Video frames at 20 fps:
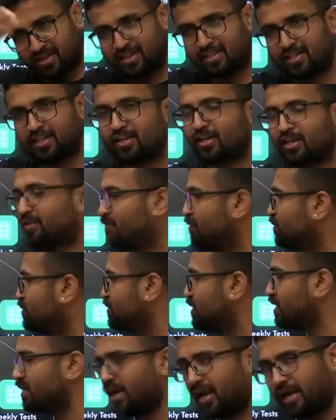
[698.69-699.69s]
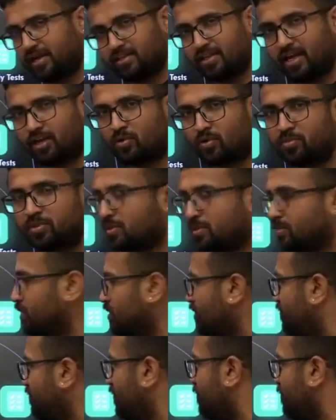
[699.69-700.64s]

in the near future, and that will be in the month of